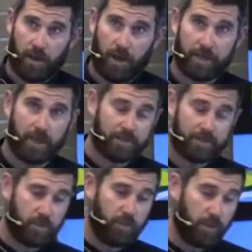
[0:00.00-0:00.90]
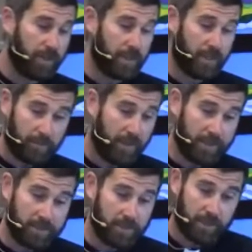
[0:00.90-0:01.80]
I got to the point, like
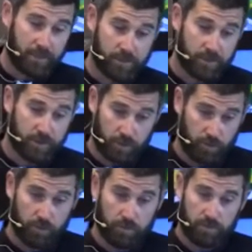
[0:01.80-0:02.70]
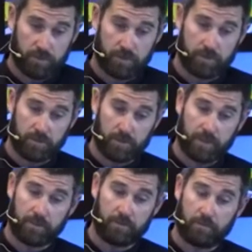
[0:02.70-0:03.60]
many teenagers do,
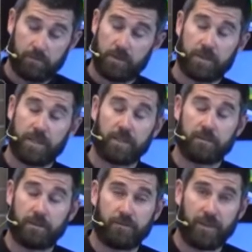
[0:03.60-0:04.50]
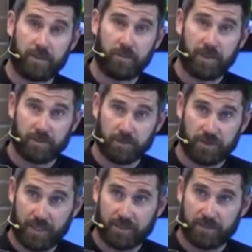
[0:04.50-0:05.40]
that you think the faith makes no
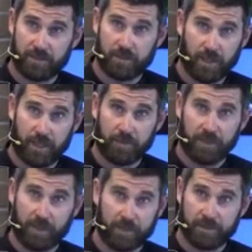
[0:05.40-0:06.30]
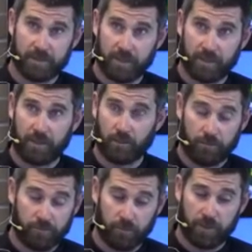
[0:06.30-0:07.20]
sense. You got to be kind of silly
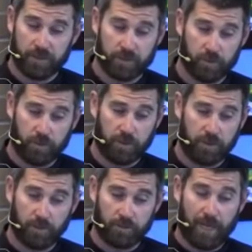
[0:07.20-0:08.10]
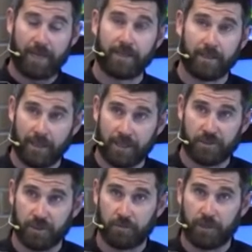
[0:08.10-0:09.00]
or foolish or, you know, not
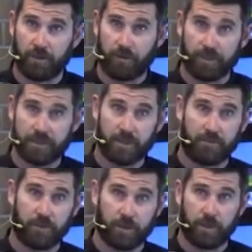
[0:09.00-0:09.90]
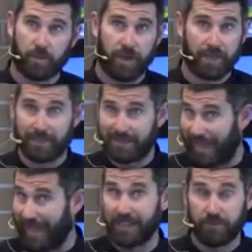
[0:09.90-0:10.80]
intellectually rigorous if you're going to buy into
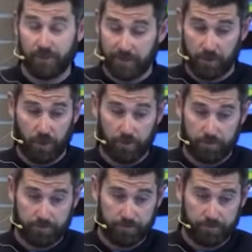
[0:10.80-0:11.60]
any faith at all.